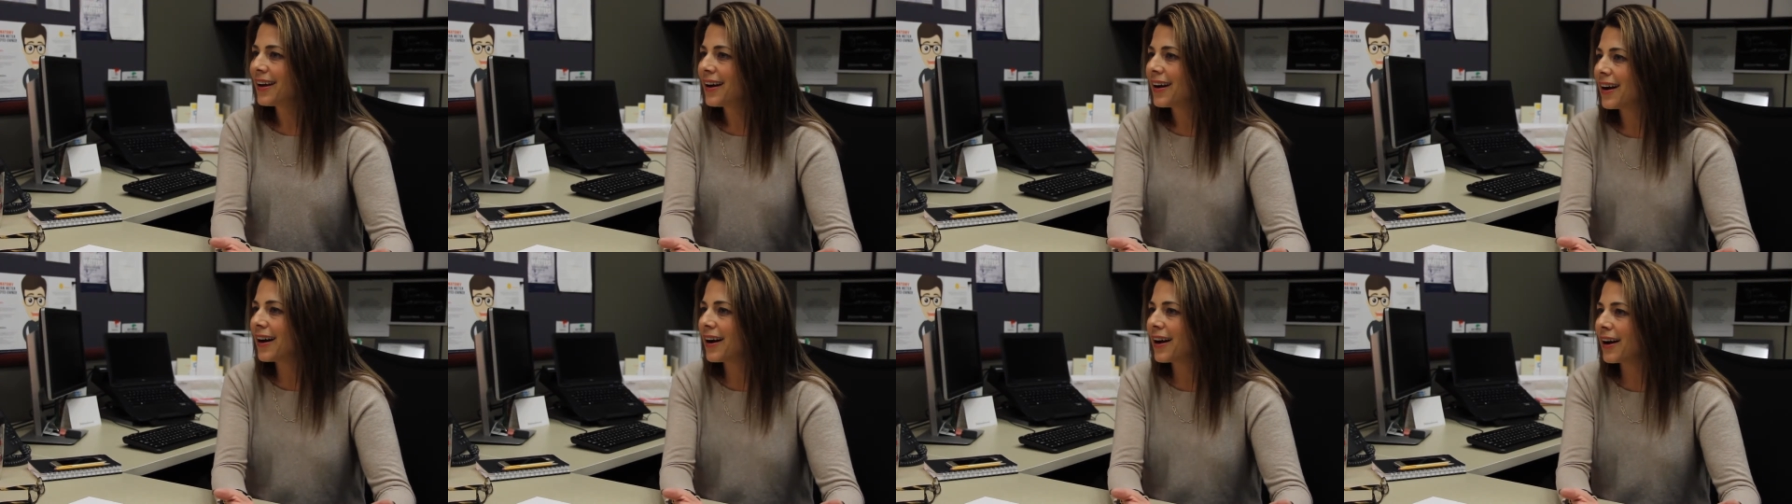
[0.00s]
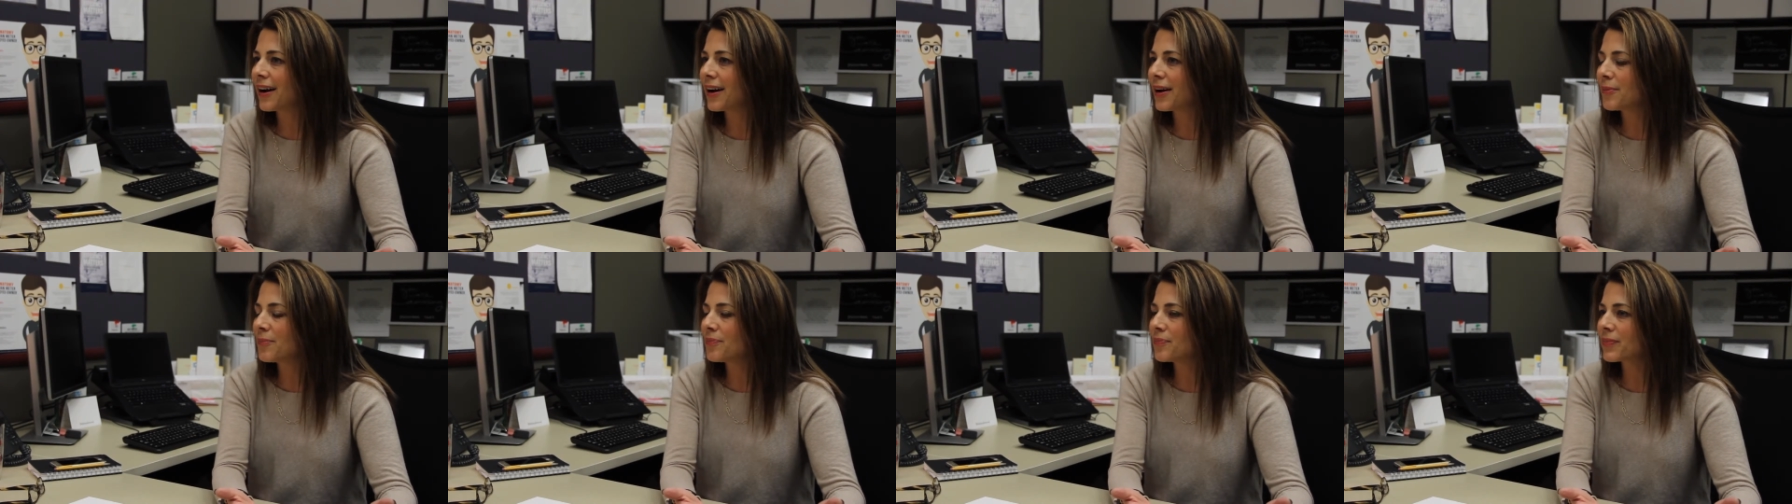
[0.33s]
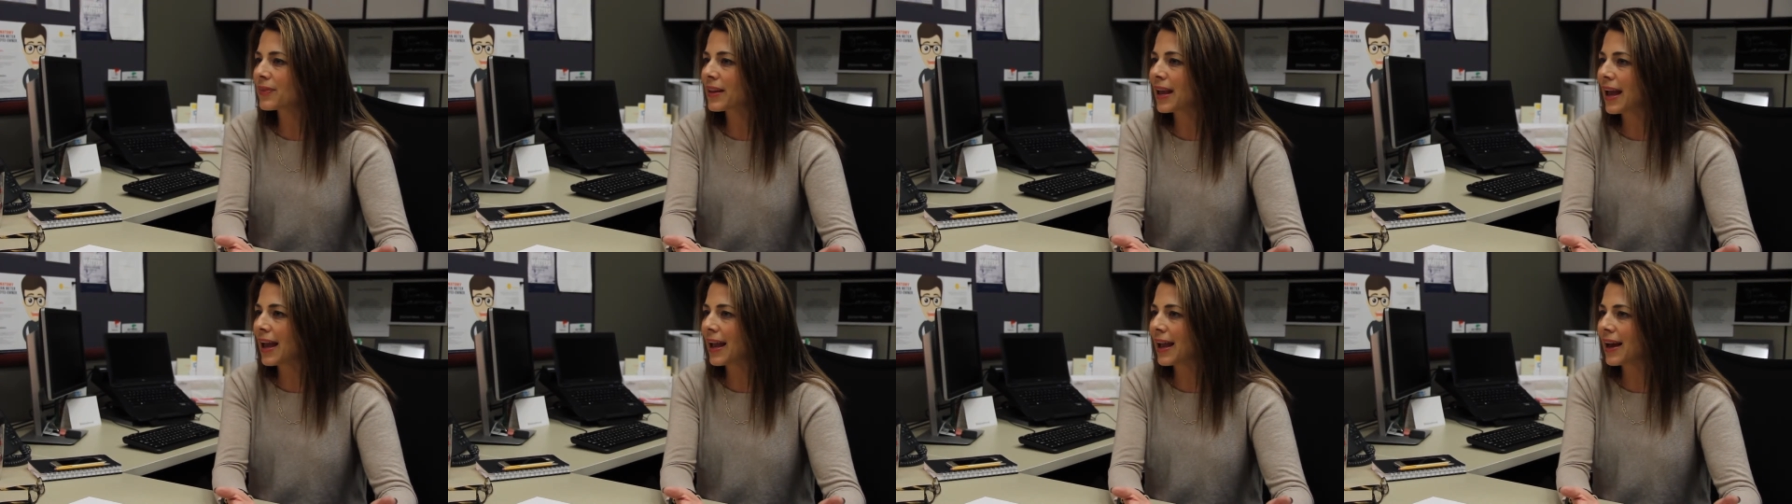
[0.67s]

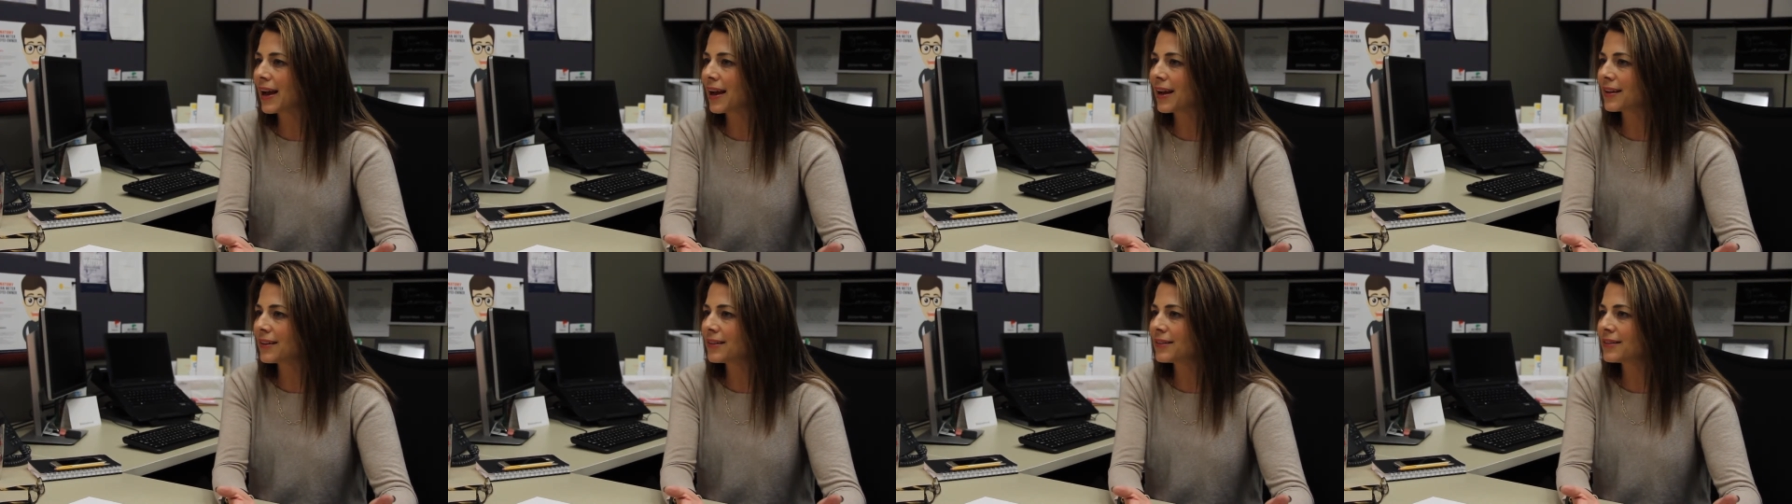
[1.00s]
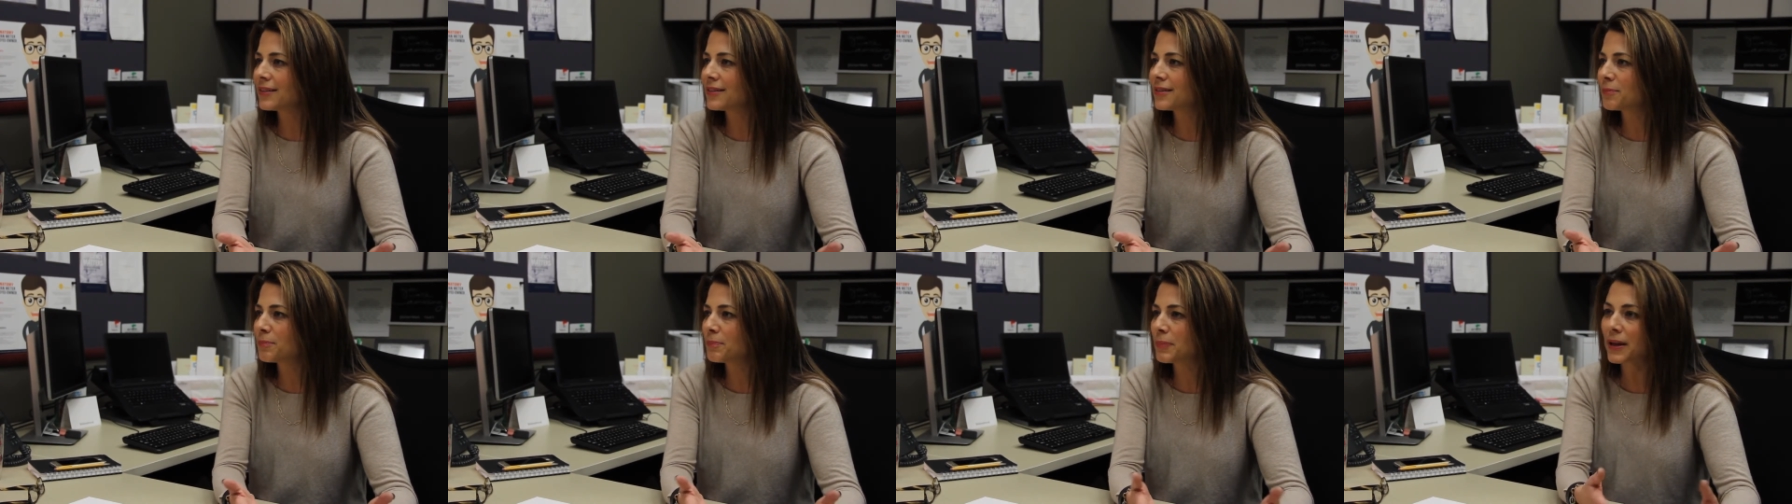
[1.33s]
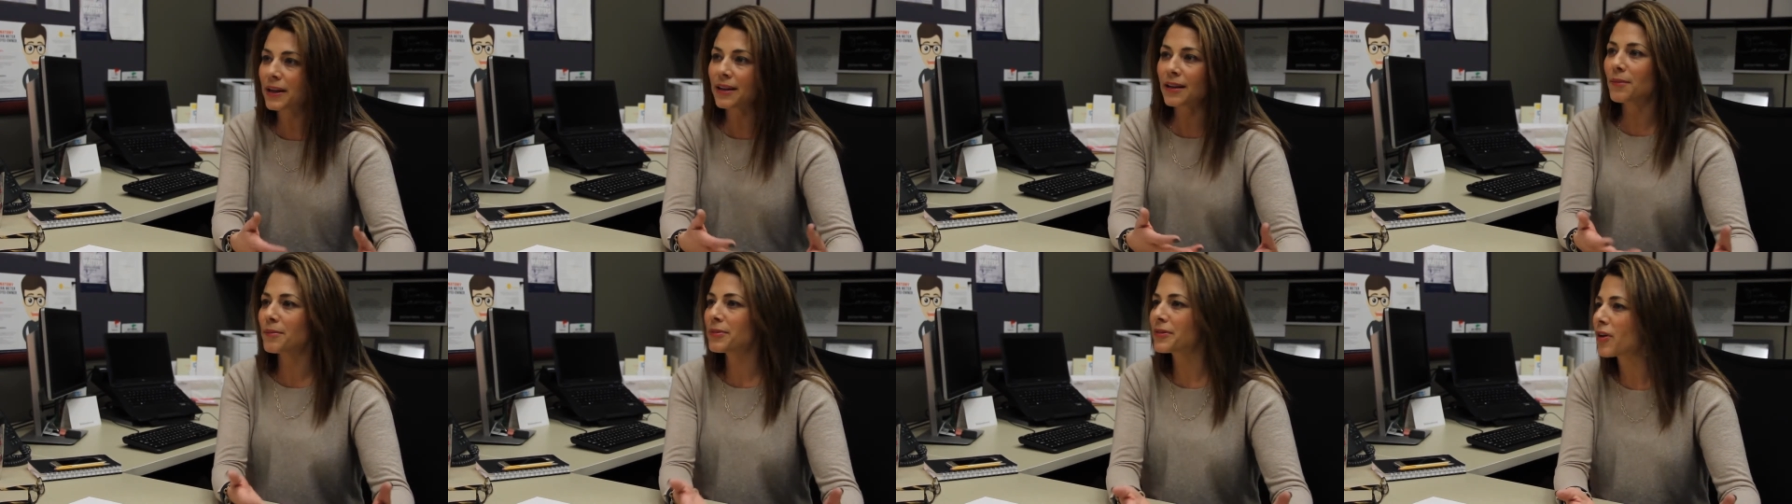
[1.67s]
and
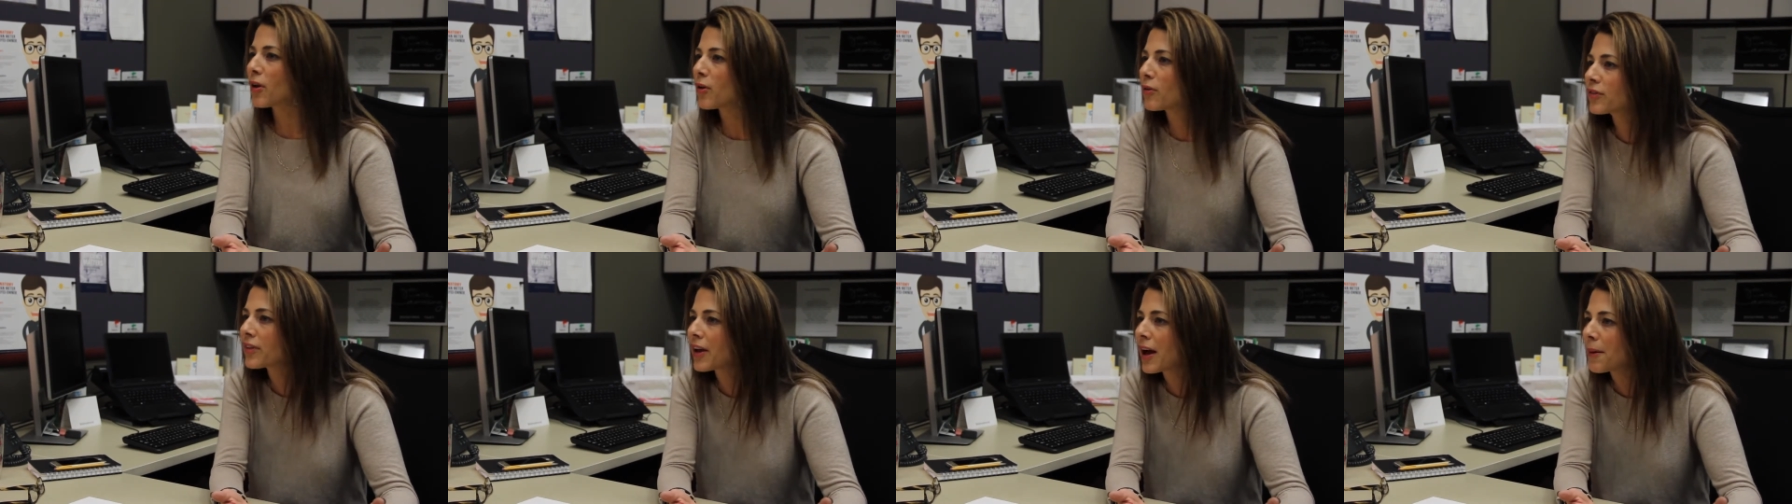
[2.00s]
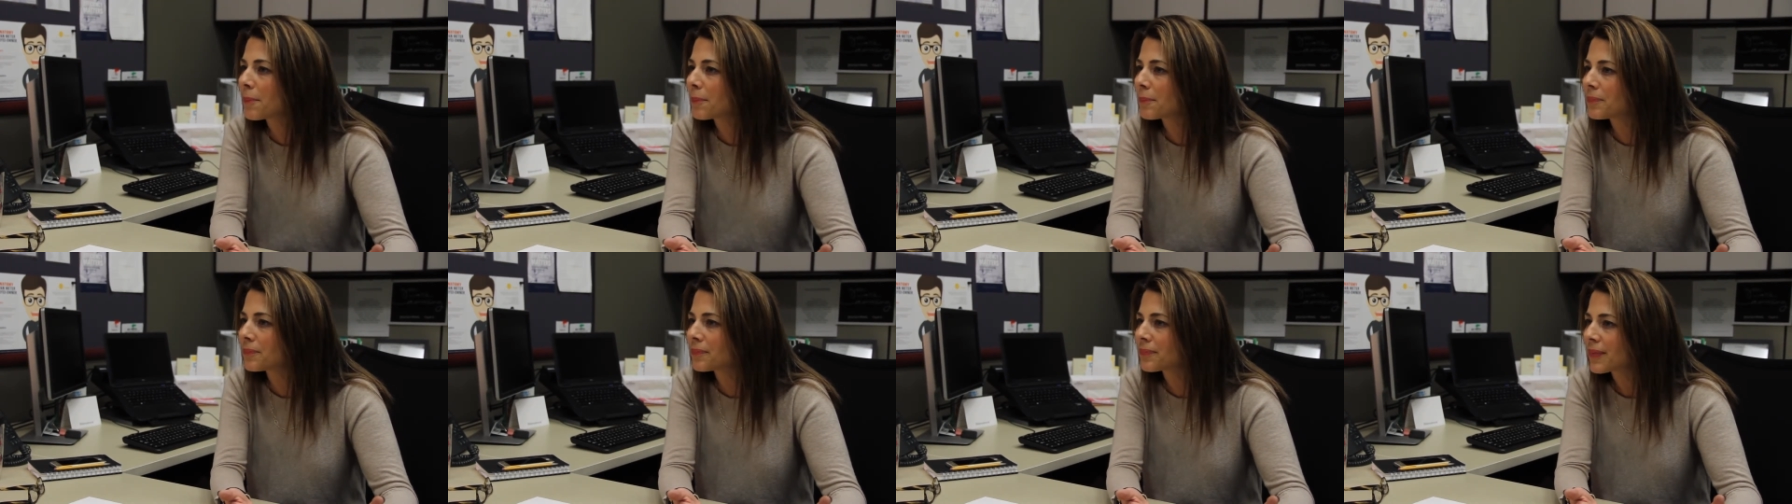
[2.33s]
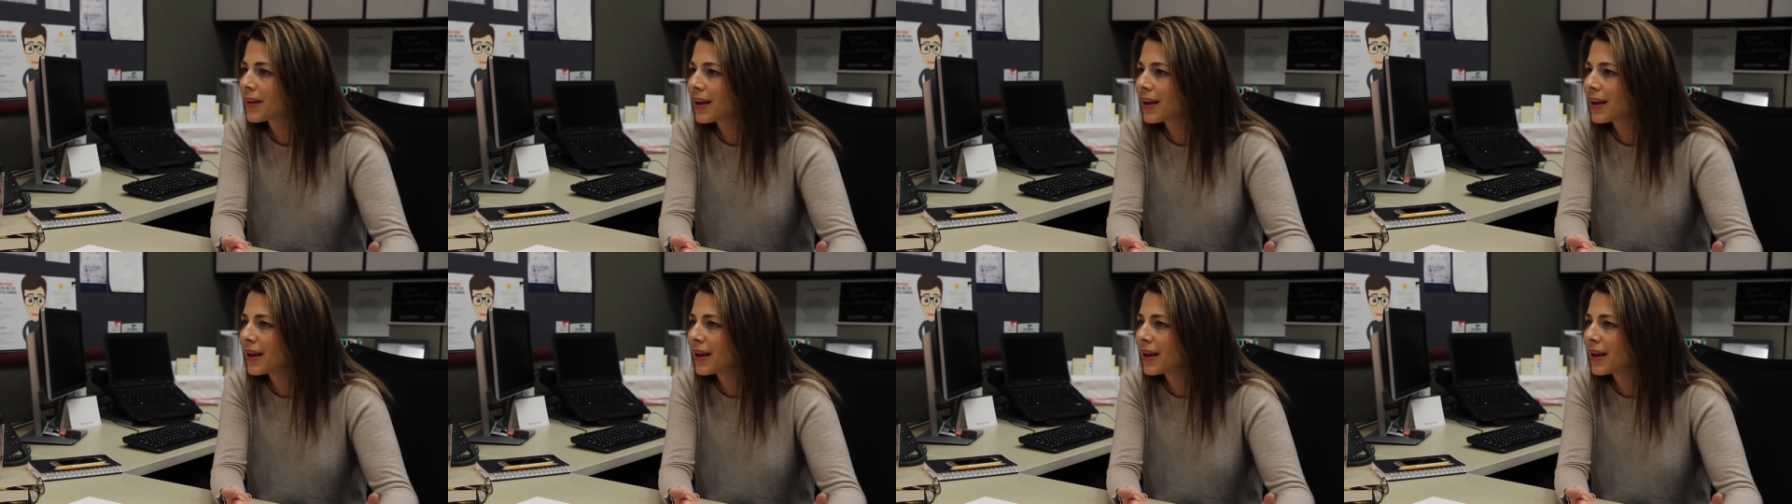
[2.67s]
picking themselves up